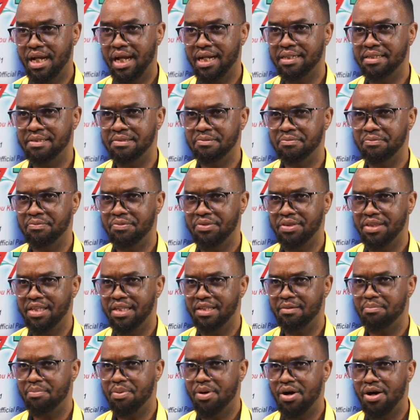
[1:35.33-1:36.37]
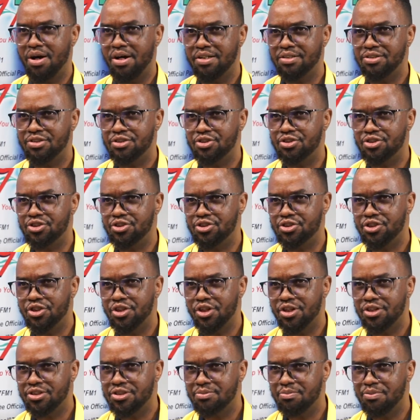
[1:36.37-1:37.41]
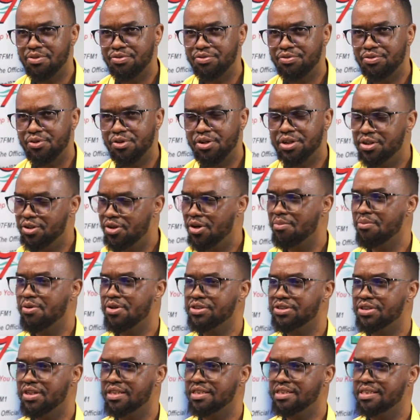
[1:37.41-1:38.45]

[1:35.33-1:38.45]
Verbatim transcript: And pause just before the commercial